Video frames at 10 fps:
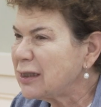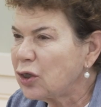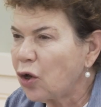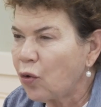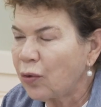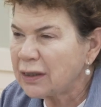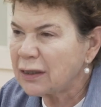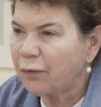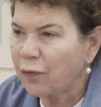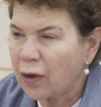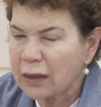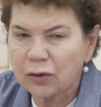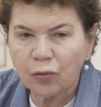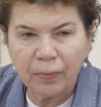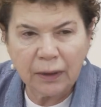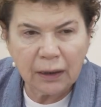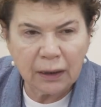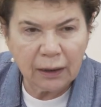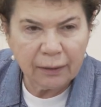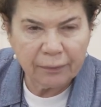is no reason for us to be here.